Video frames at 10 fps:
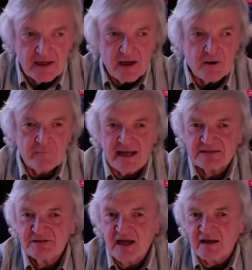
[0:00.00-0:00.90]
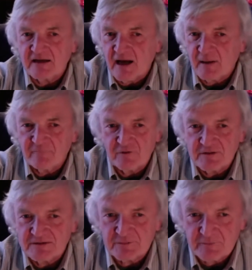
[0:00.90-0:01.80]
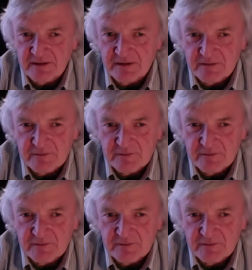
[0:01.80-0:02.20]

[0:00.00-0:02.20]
a match.com for this arena.